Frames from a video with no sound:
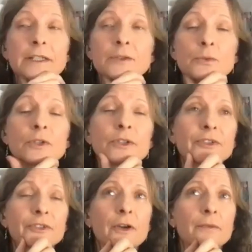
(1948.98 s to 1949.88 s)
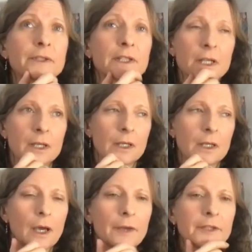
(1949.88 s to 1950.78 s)
it's all good stuff. And
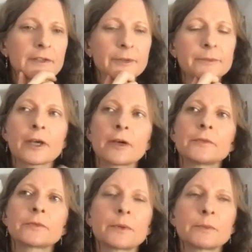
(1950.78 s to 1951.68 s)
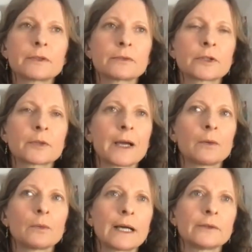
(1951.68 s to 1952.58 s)
I think sometimes when we talk
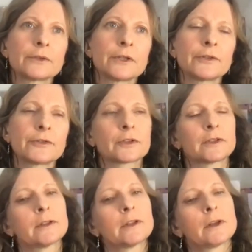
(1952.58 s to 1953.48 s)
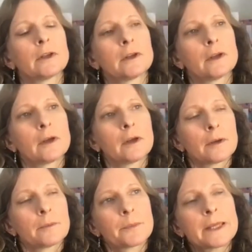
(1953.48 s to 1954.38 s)
about wellness, and
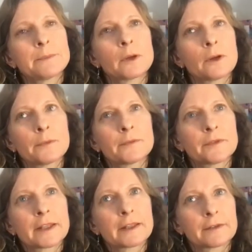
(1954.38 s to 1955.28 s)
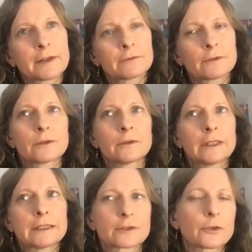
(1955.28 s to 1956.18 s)
people often think
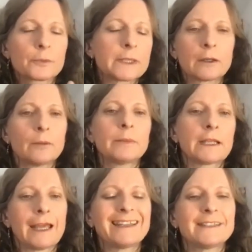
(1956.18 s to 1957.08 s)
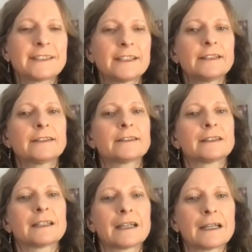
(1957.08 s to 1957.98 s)
it's got to be complicated,
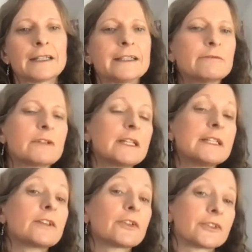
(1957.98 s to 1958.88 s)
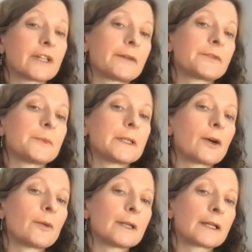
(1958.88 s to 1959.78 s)
and it really doesn't have to be
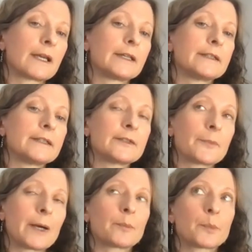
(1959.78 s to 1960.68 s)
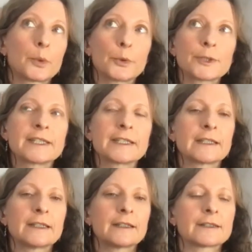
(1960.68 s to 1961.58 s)
complicated. It's about
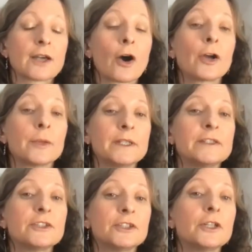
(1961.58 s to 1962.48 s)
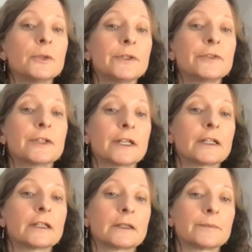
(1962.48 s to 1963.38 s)
putting time into you, isn't it?